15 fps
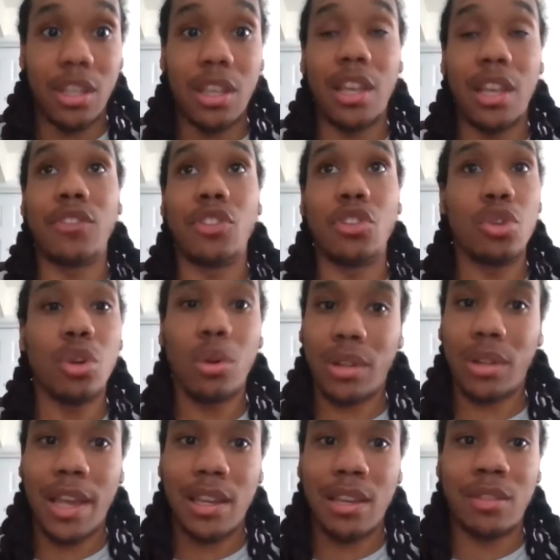If you don't
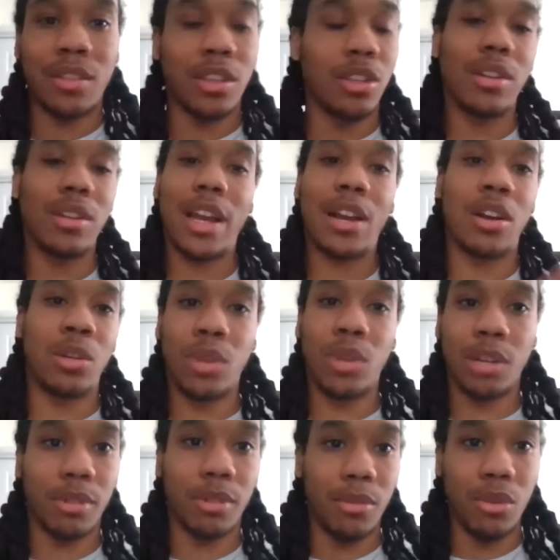like it, then you're not going to want
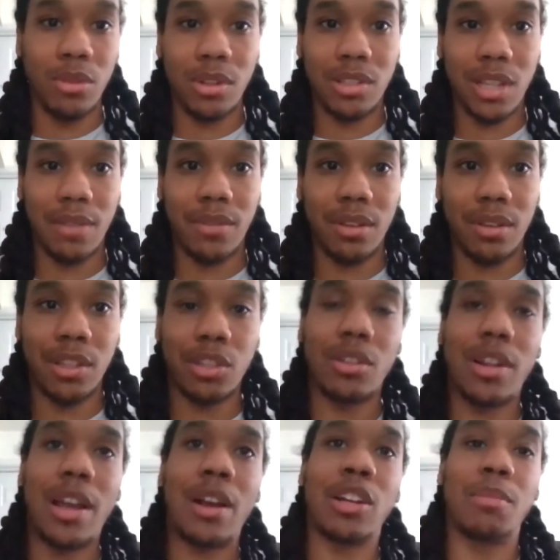to promote as heavy. Then you're
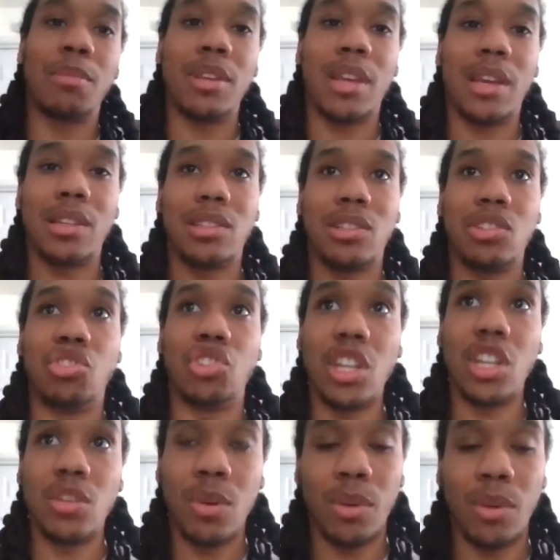not going to be as
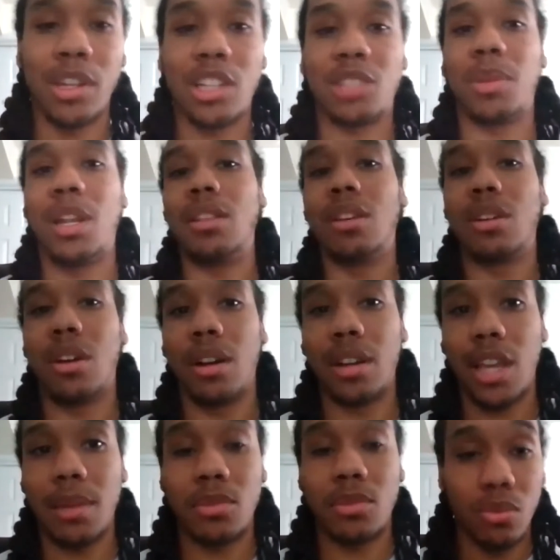genuine when explaining the card
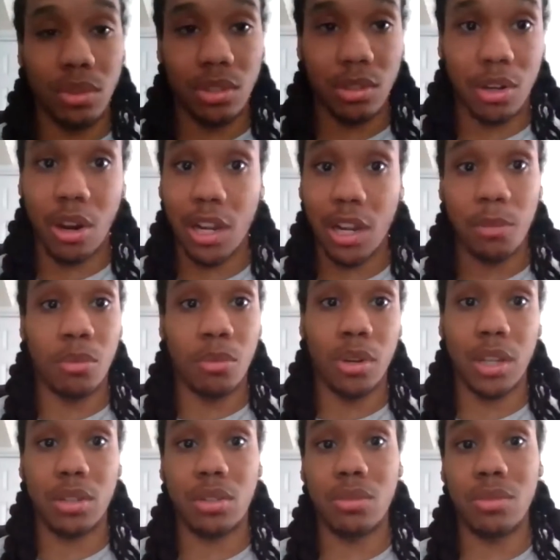game or board
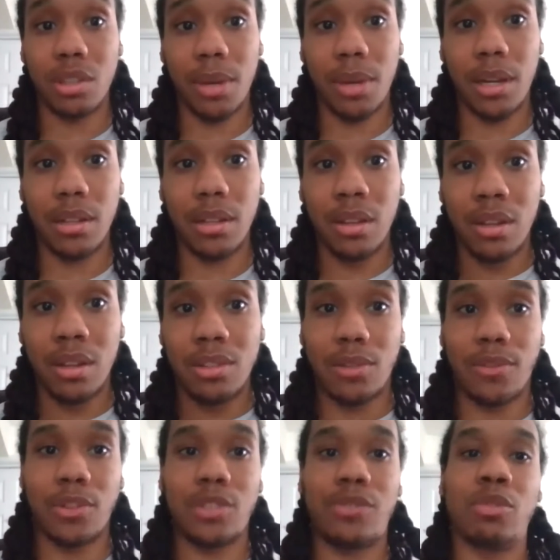game to somebody. So
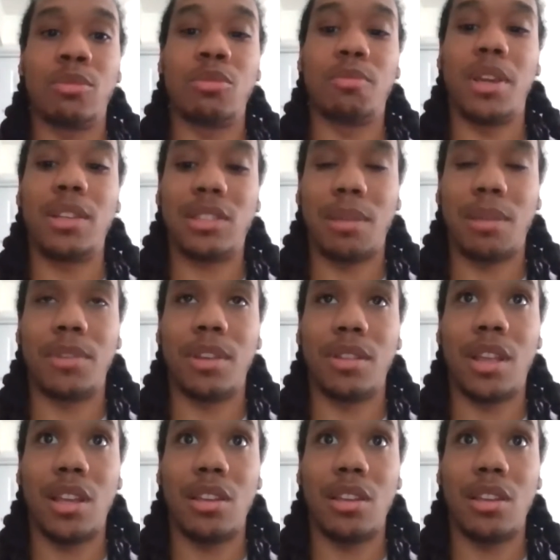first of all, make something that